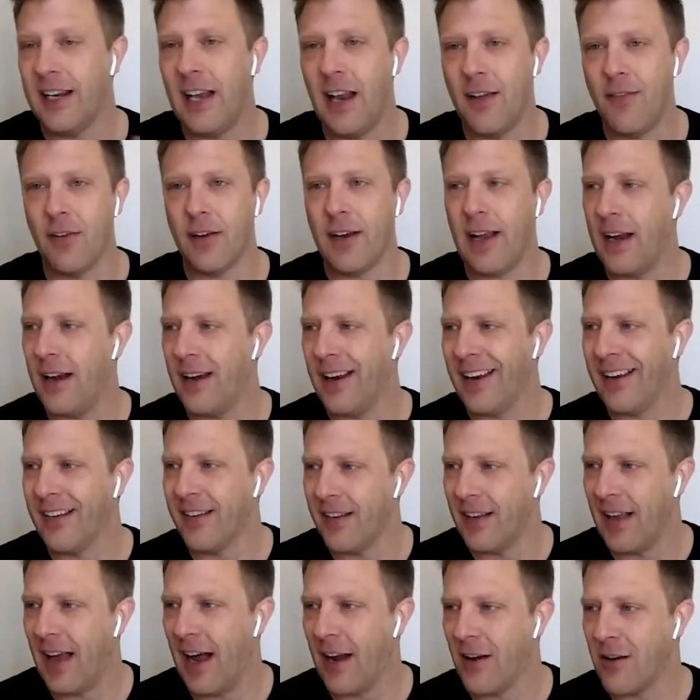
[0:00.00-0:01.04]
never get it
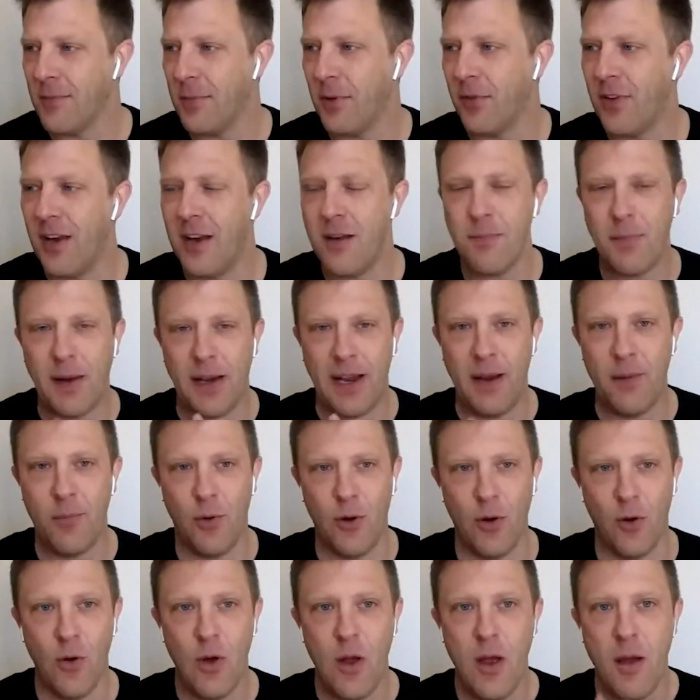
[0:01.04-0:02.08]
100%, but it
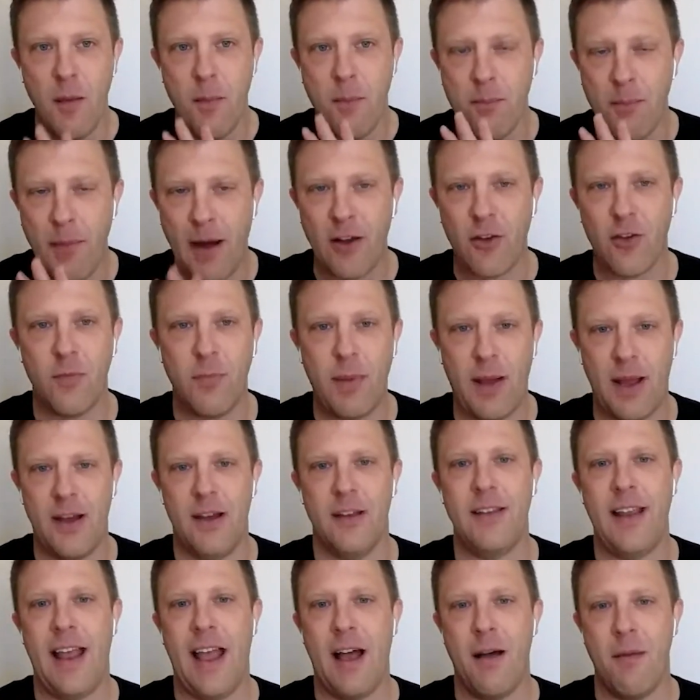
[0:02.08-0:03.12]
will much better
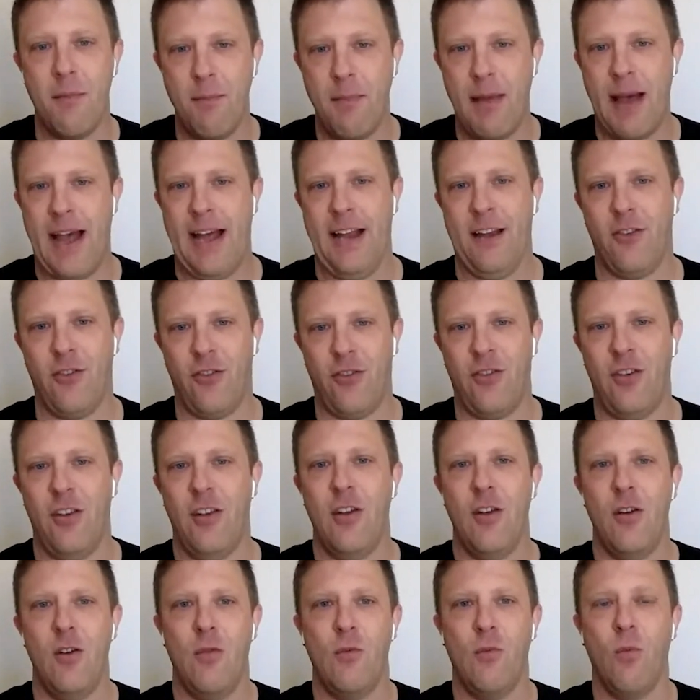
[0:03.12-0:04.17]
now match
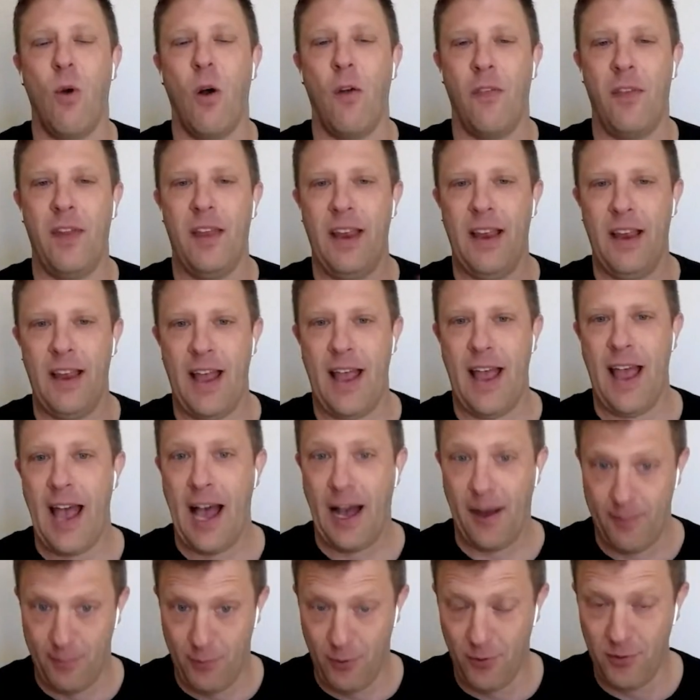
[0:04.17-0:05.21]
what the
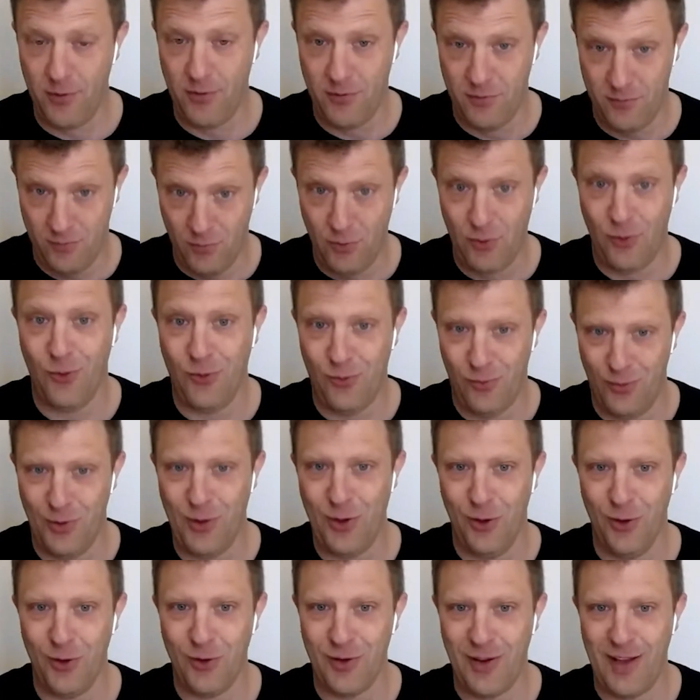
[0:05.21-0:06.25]
output will
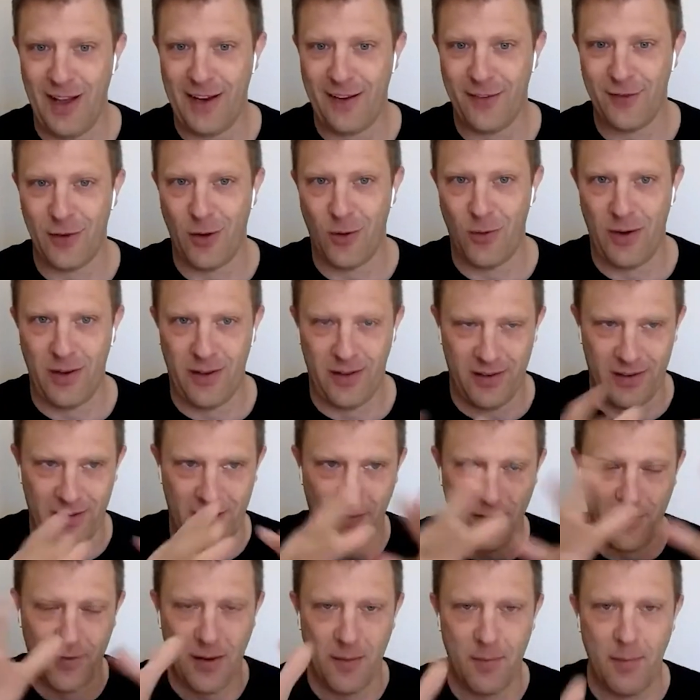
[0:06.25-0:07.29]
look like. So it's a much